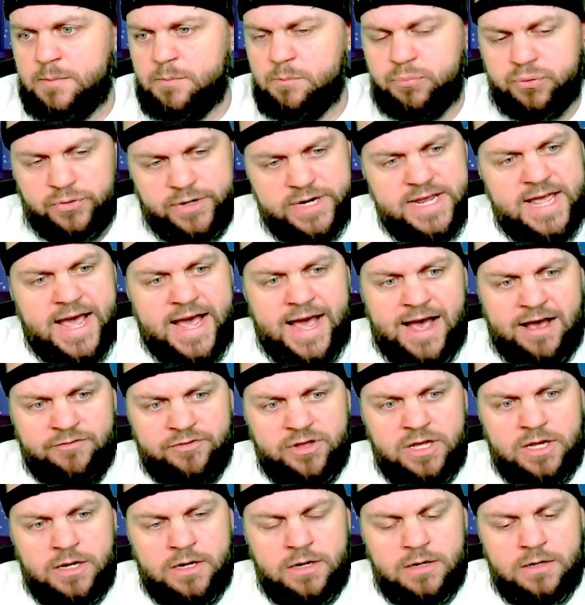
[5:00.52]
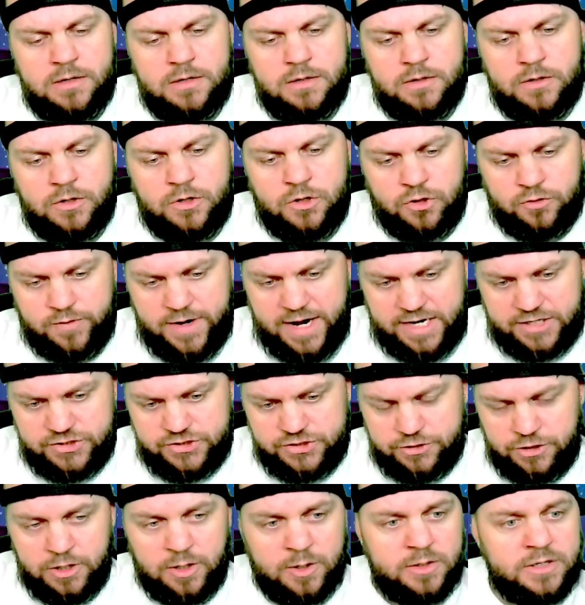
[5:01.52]
pre-halving
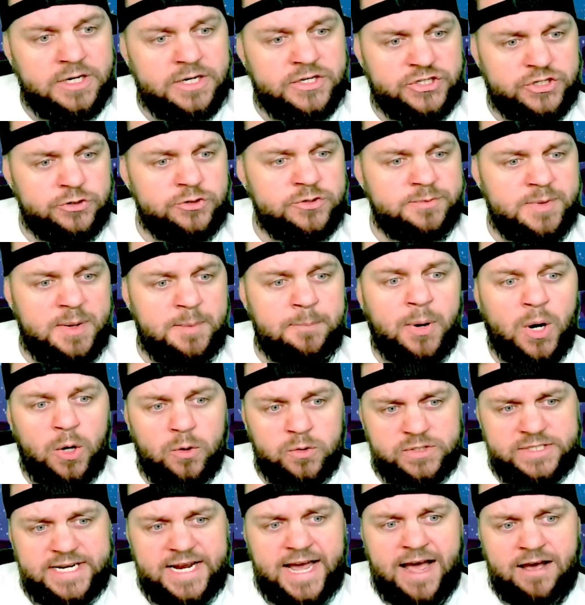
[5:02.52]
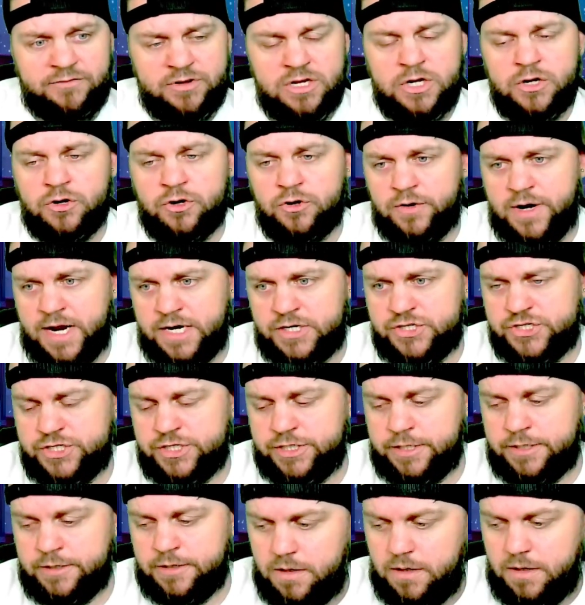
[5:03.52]
correction, or excuse me, post-halving
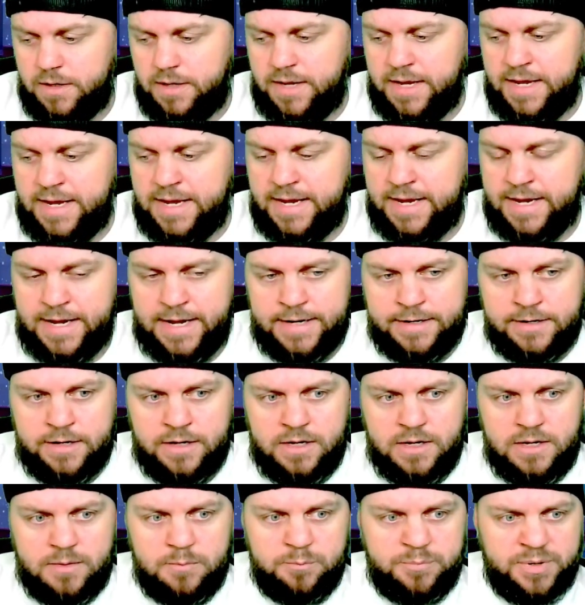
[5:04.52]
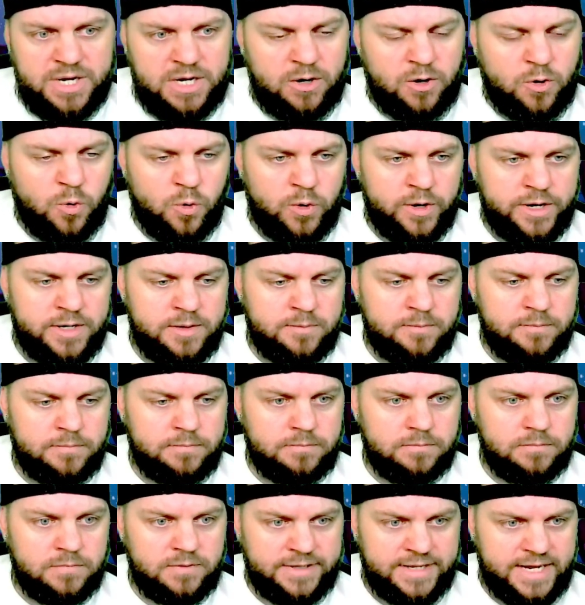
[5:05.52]
correction, and Bitcoin,
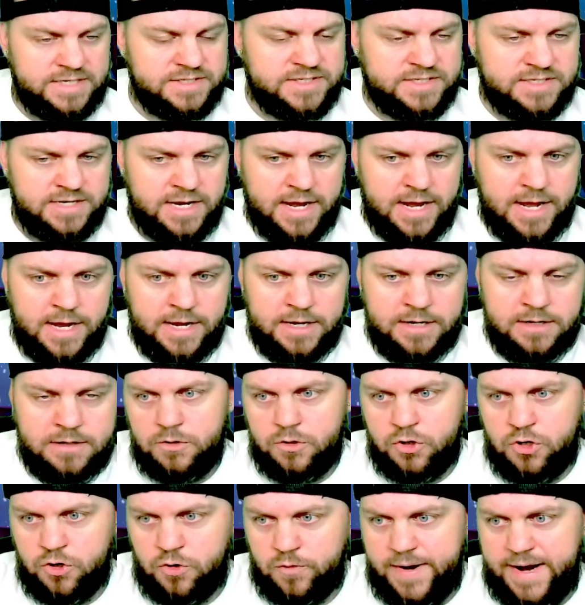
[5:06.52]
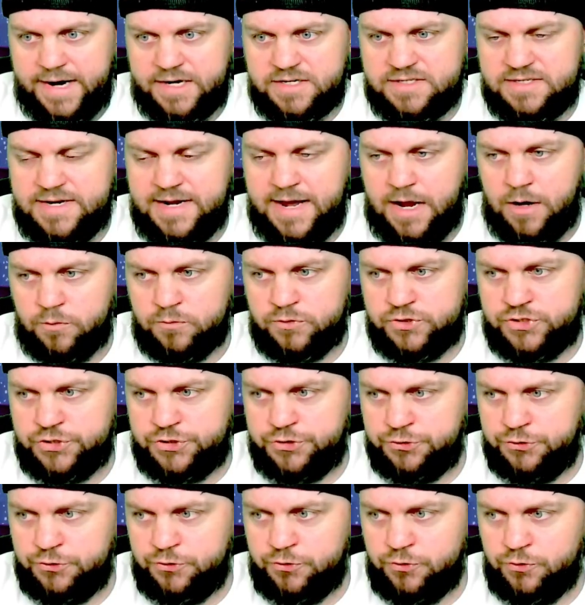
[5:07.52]
let's say, corrects down
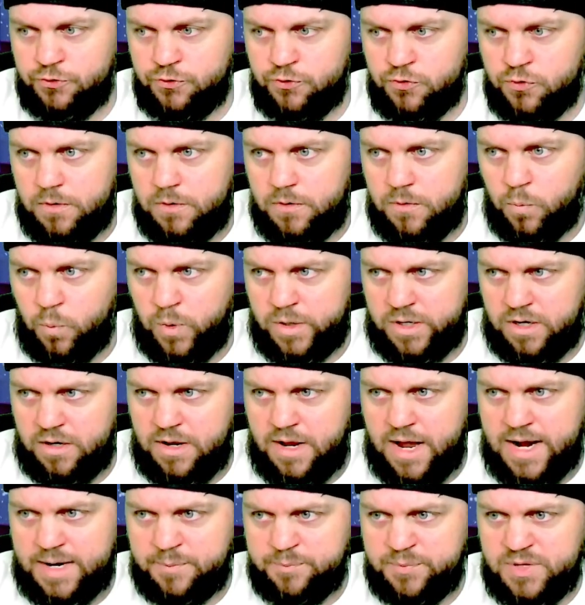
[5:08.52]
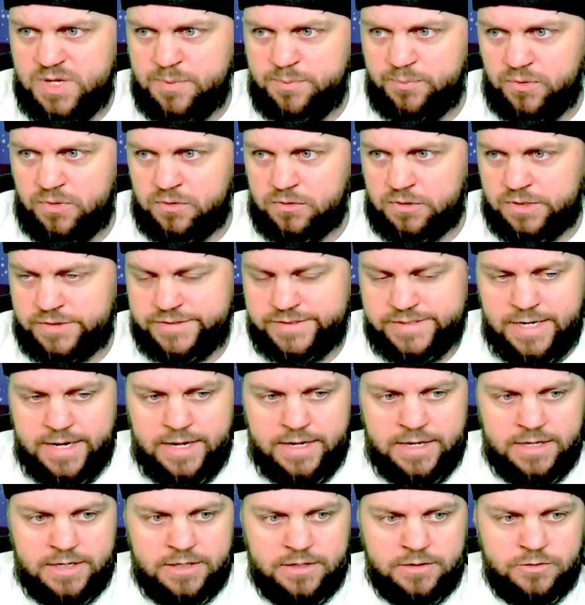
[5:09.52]
to what a lot of people are
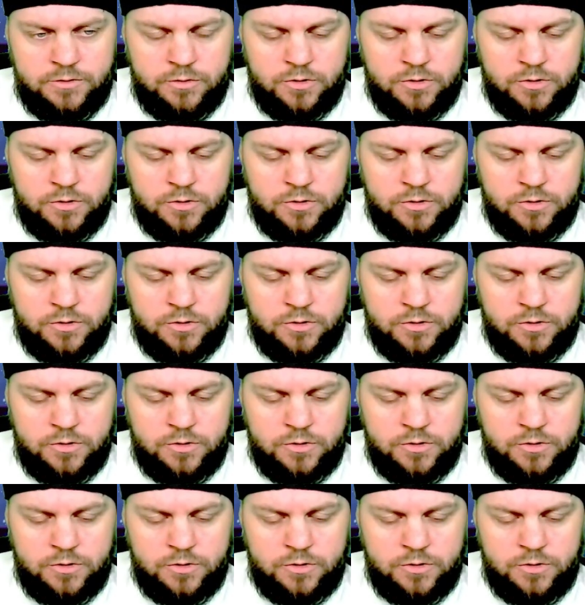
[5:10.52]
saying,